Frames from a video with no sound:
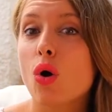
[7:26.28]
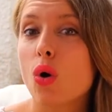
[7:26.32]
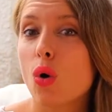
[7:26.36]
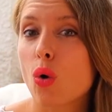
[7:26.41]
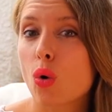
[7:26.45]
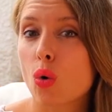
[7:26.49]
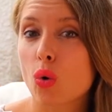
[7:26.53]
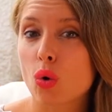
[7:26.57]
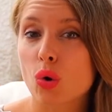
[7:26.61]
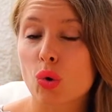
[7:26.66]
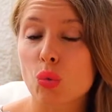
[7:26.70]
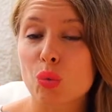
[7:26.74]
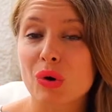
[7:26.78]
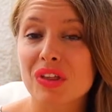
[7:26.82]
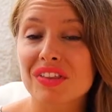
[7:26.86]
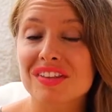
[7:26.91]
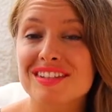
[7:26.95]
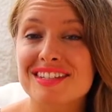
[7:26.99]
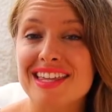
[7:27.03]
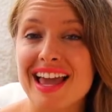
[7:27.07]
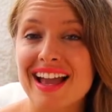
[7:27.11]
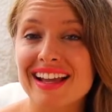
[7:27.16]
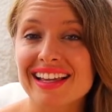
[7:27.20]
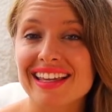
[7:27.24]
Or
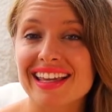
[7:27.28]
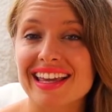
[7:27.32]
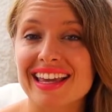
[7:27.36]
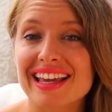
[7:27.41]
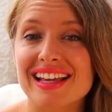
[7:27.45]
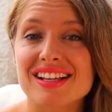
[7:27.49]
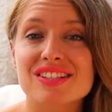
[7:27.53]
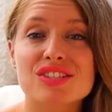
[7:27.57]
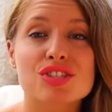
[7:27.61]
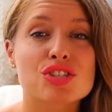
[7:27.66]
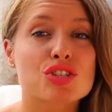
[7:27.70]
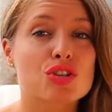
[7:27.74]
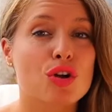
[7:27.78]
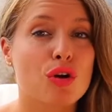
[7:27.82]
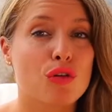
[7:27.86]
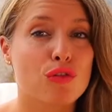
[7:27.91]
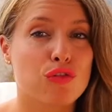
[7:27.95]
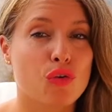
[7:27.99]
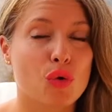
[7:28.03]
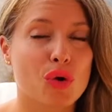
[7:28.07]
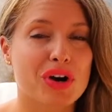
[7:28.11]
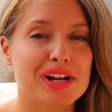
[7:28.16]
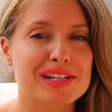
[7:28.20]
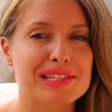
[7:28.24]
with decades,
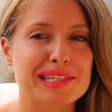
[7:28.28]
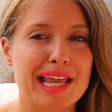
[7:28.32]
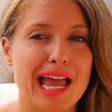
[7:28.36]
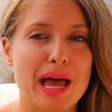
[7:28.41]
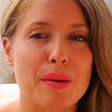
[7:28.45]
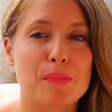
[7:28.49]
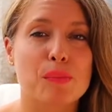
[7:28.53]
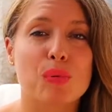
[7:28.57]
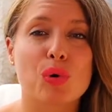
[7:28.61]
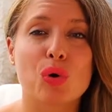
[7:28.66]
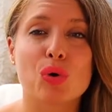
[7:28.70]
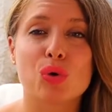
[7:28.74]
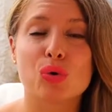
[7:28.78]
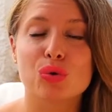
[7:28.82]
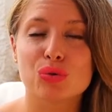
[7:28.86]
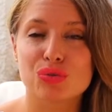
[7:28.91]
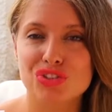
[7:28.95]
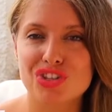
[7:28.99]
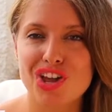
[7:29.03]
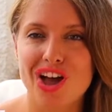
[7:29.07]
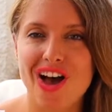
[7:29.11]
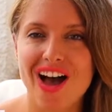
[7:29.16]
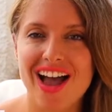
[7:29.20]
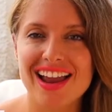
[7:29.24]
for example,
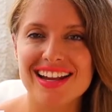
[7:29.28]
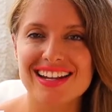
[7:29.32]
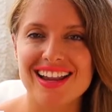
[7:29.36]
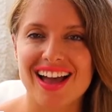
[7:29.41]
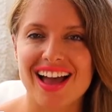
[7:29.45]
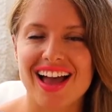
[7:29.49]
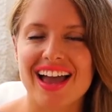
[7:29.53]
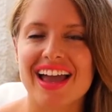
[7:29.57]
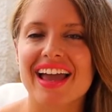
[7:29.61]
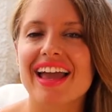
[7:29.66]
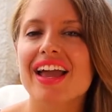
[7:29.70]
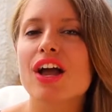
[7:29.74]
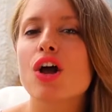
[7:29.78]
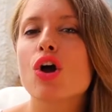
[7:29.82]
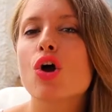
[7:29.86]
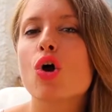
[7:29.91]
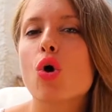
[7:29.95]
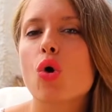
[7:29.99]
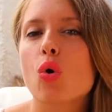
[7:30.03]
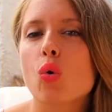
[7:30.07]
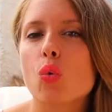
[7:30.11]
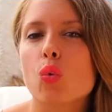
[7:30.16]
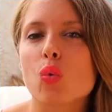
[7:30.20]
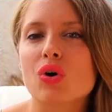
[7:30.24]
tie-dye
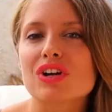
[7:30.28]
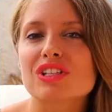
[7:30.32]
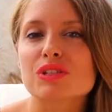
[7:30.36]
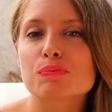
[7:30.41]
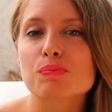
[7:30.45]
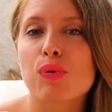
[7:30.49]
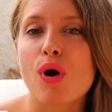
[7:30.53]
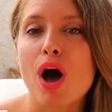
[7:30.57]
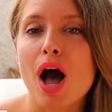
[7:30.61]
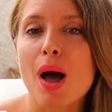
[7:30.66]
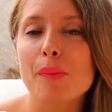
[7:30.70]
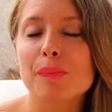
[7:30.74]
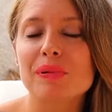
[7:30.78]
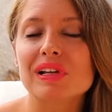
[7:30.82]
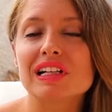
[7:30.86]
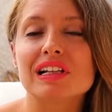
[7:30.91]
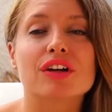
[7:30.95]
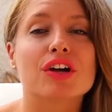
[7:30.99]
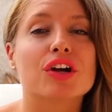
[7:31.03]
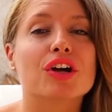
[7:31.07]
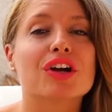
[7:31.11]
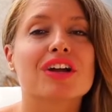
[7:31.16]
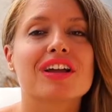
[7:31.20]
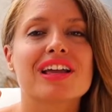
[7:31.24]
was
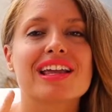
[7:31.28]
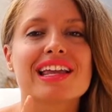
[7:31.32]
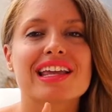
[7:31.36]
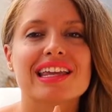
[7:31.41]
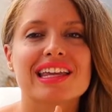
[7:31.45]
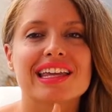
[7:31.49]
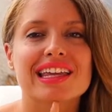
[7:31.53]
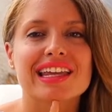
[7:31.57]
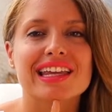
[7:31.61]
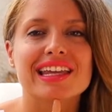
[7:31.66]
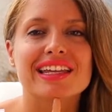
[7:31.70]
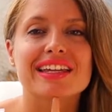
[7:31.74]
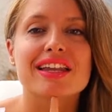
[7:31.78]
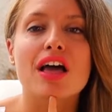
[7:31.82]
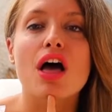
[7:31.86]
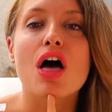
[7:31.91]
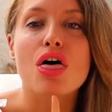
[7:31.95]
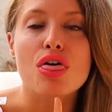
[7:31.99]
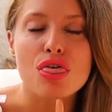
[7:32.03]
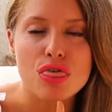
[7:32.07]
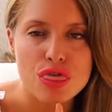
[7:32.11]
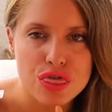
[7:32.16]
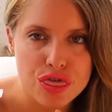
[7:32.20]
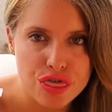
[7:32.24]
popular in
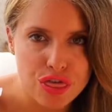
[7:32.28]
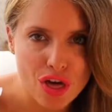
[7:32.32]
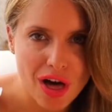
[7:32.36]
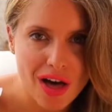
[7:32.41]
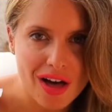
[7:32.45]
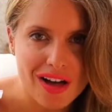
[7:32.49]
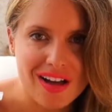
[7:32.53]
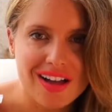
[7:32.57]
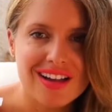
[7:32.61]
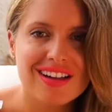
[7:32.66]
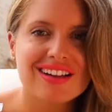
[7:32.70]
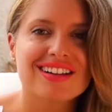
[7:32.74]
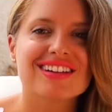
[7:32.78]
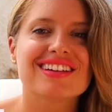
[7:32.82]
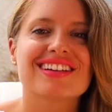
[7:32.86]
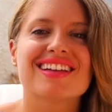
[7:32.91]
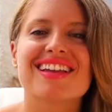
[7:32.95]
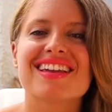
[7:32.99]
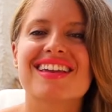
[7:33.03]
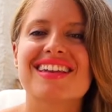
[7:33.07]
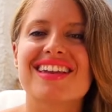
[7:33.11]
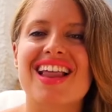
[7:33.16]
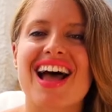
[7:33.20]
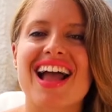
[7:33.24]
the
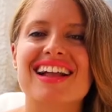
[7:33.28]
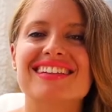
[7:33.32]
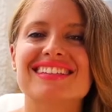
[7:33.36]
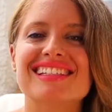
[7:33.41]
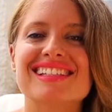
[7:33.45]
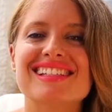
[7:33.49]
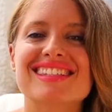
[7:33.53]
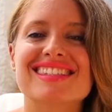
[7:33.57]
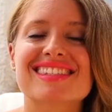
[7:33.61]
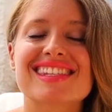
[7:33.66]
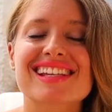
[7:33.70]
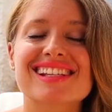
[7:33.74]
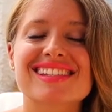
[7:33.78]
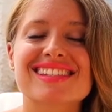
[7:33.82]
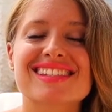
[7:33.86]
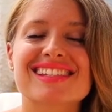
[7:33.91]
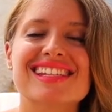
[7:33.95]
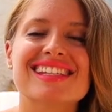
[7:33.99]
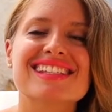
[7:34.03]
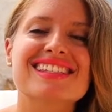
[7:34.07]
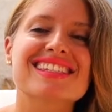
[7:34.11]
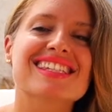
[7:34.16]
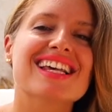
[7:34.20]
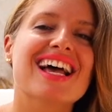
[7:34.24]

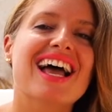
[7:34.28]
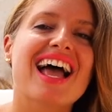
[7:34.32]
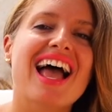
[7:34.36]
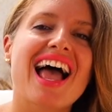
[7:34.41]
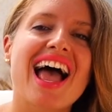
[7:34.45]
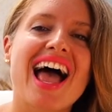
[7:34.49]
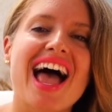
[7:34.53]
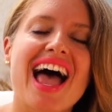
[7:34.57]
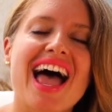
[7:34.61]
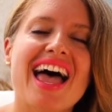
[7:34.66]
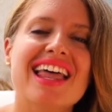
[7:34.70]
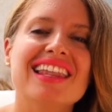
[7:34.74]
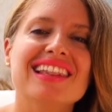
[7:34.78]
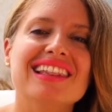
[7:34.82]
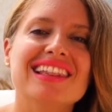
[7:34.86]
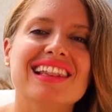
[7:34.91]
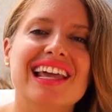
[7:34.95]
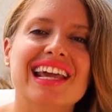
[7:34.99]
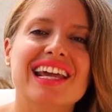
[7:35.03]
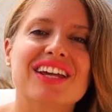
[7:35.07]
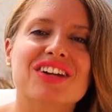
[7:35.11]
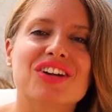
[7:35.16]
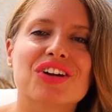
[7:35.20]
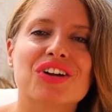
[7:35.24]
1960s and
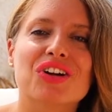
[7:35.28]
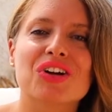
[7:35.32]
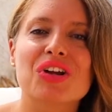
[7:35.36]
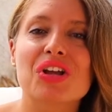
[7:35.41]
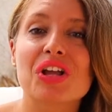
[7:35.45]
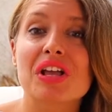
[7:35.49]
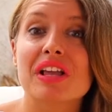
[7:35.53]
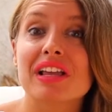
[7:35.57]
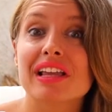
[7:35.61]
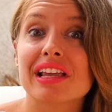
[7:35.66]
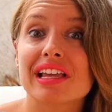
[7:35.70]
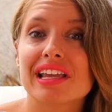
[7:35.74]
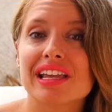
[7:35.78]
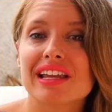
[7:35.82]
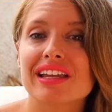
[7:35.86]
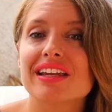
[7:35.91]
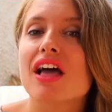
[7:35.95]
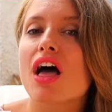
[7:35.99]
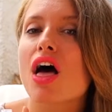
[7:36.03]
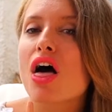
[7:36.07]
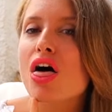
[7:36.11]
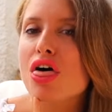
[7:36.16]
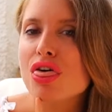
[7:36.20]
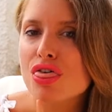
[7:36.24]
later in
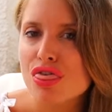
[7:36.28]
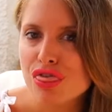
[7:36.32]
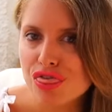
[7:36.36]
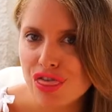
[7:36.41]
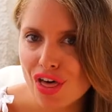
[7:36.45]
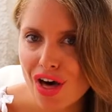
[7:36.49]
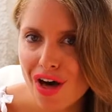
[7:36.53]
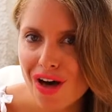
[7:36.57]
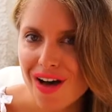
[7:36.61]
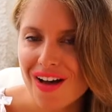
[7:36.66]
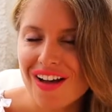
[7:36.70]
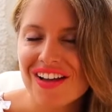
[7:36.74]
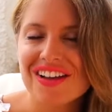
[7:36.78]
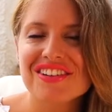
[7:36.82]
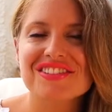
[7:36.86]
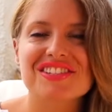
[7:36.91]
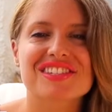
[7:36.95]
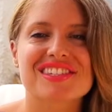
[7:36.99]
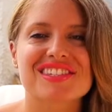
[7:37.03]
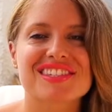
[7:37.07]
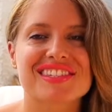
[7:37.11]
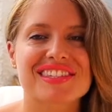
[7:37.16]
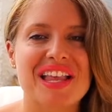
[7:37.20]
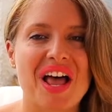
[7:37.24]
the
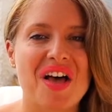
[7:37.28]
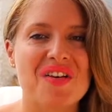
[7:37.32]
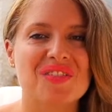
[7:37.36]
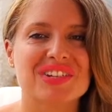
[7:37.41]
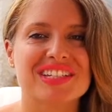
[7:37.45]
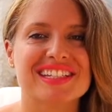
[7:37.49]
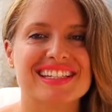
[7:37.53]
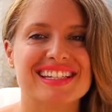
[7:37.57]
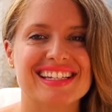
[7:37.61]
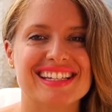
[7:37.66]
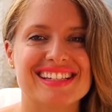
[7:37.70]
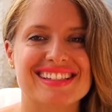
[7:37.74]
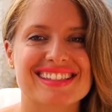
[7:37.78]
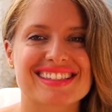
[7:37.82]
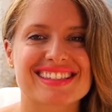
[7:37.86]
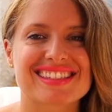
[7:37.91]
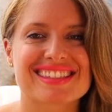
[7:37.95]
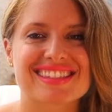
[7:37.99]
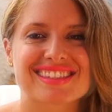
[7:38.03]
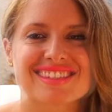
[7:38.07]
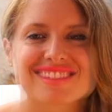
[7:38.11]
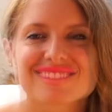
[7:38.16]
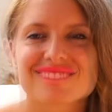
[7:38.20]
70s.